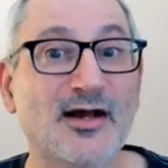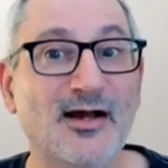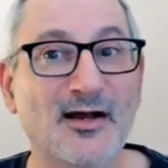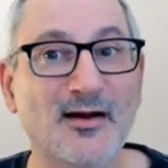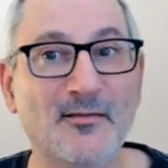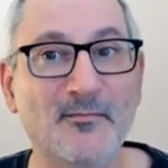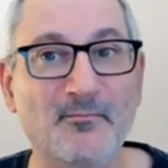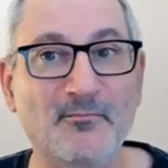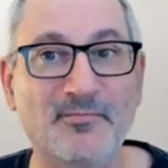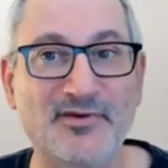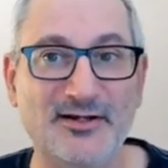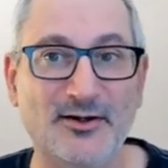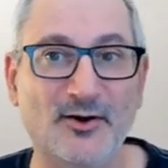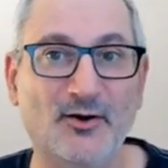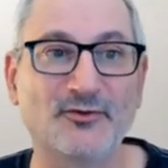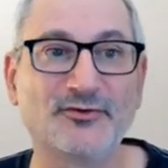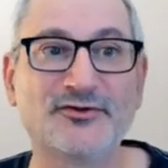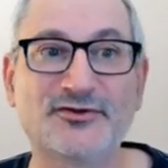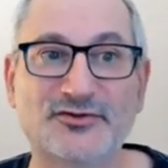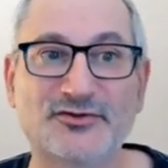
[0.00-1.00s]

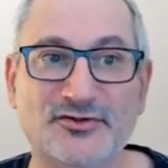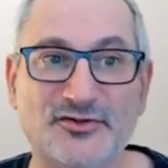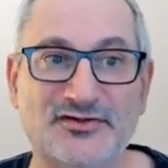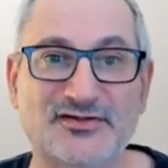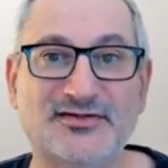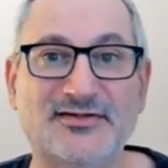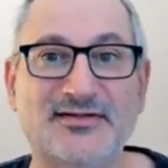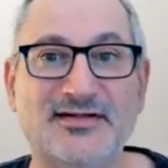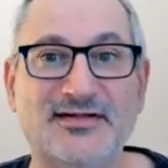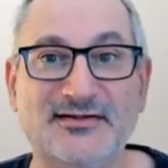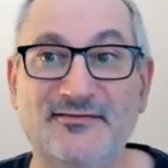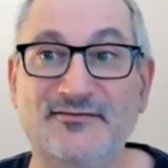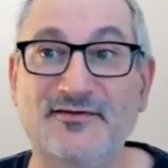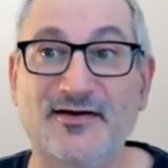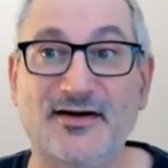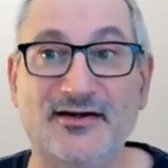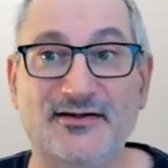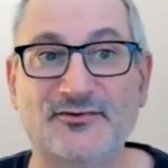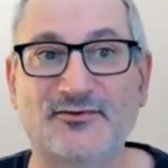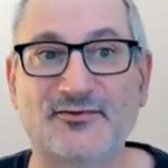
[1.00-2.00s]
beyond just the
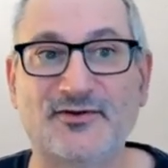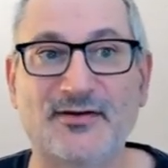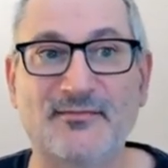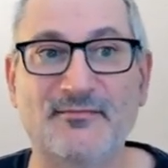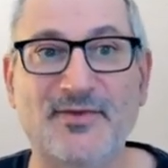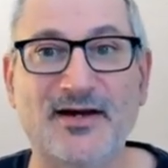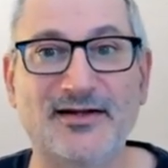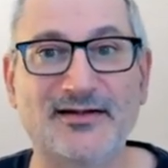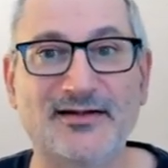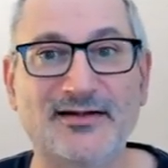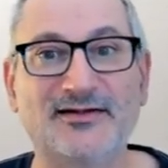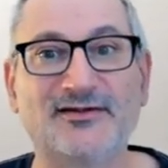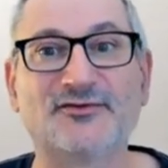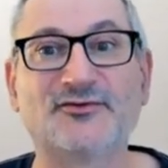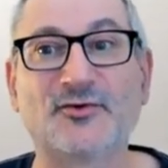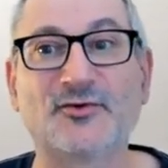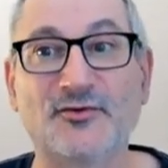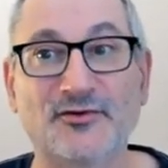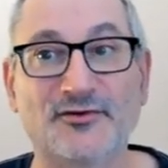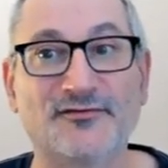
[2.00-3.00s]
vector embeddings or the
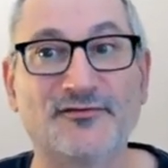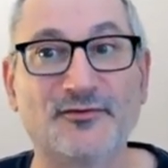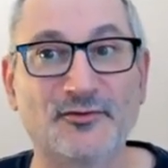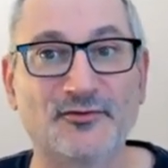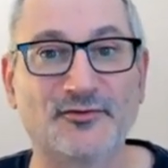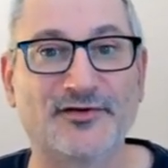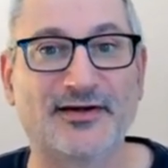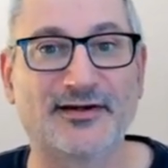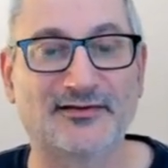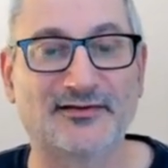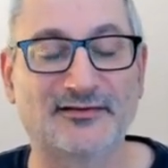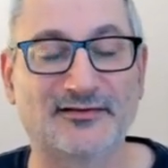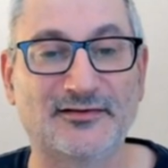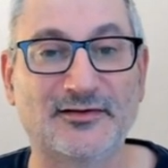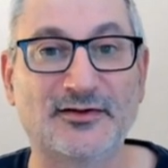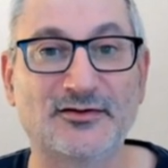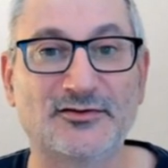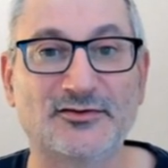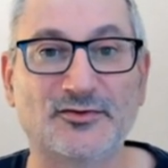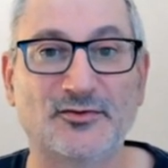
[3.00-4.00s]
full text search,
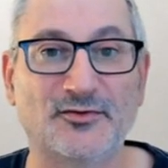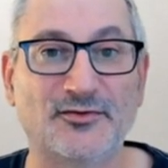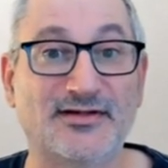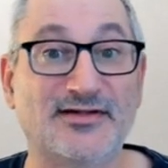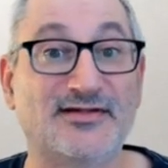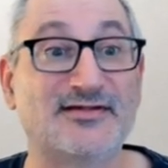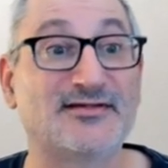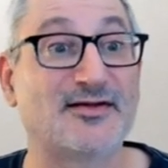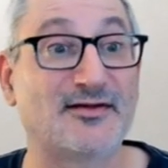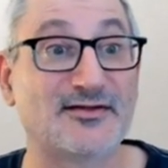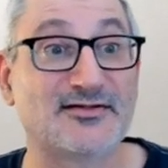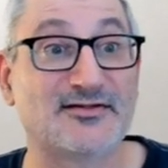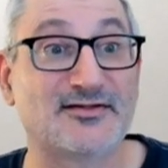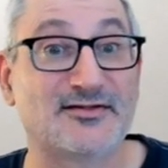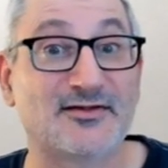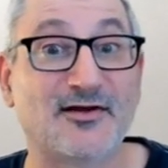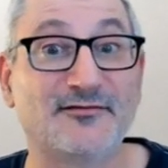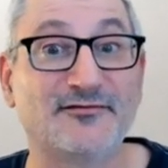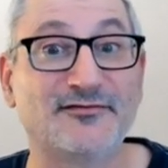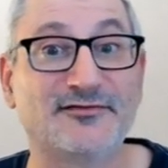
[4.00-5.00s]
all of this other stuff.
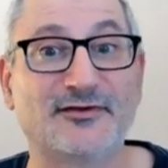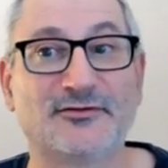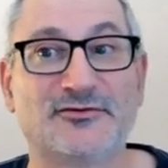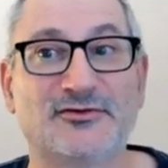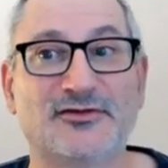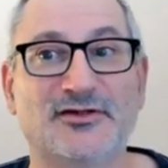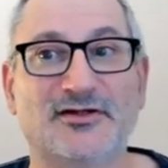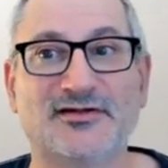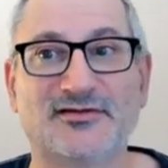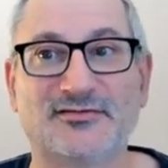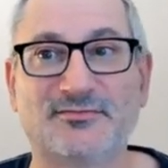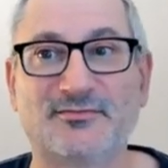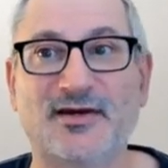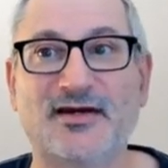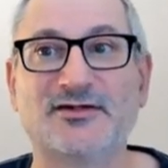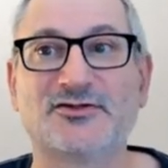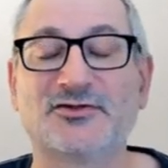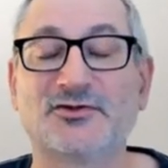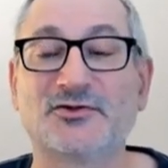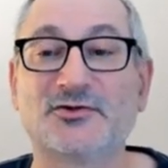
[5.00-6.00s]
So
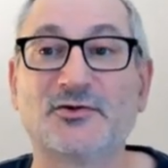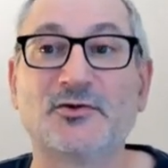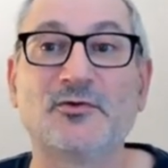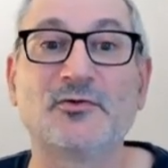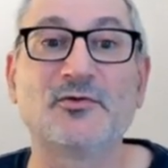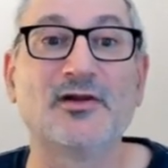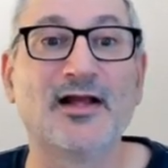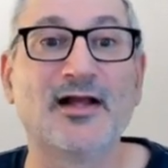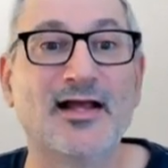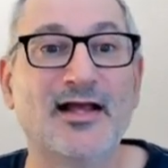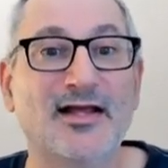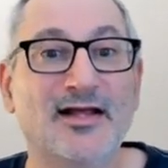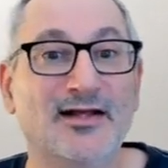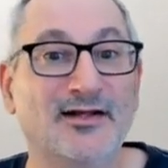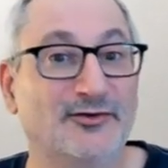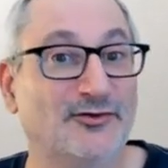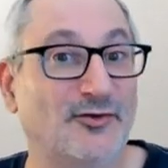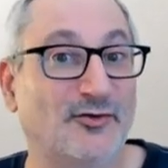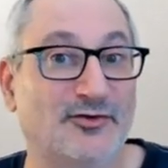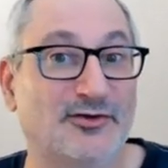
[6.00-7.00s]
geospatial,
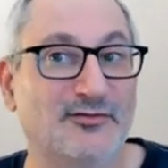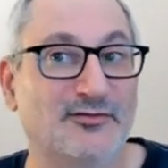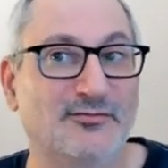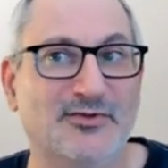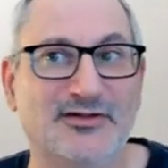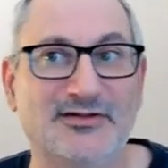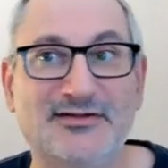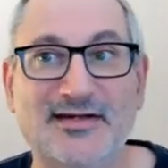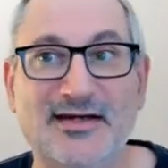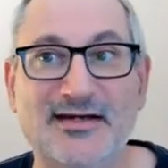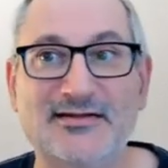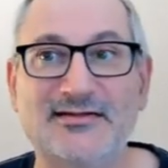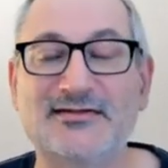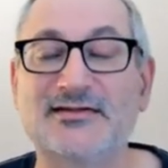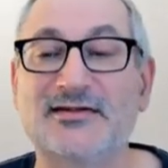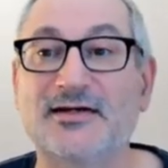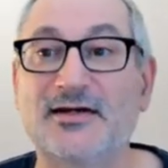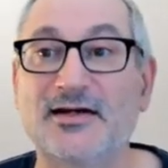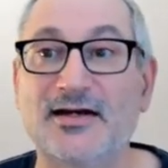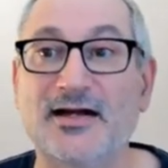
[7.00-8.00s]
document
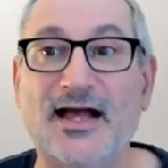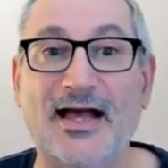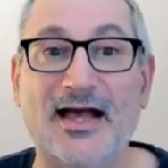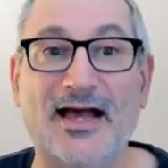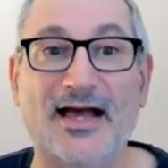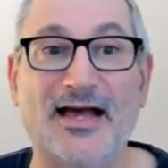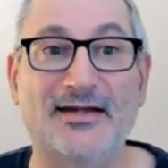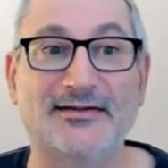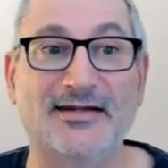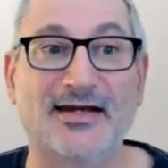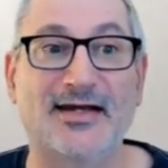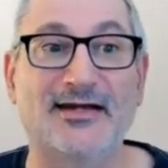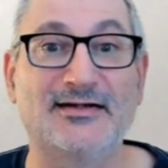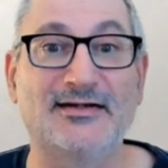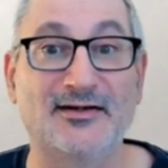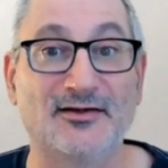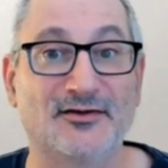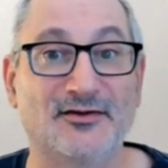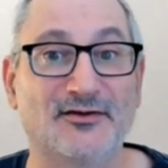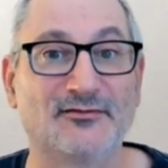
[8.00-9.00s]
data, and any other
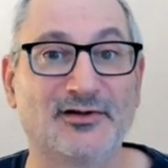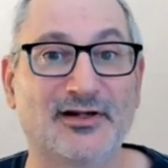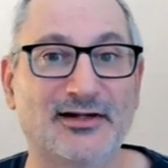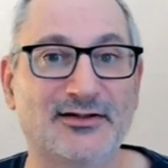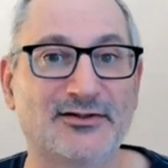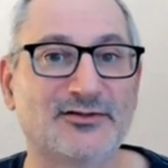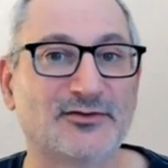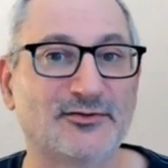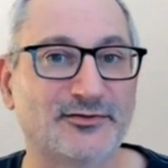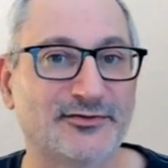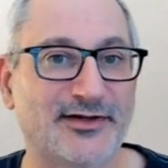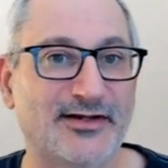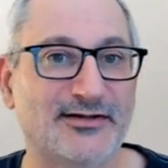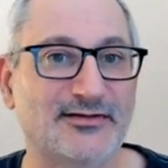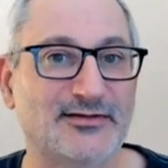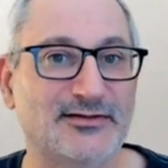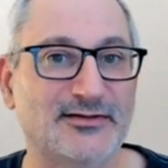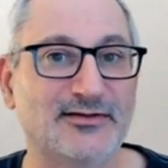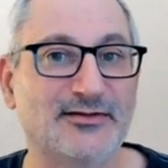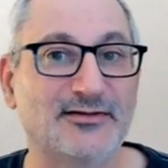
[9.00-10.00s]
relational data
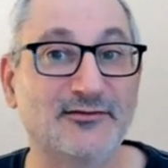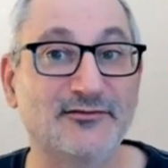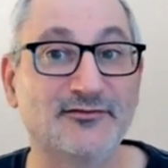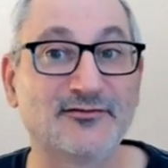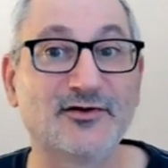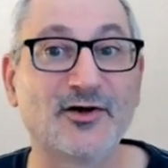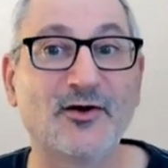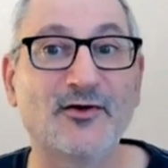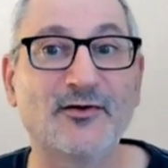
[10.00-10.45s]
you've got.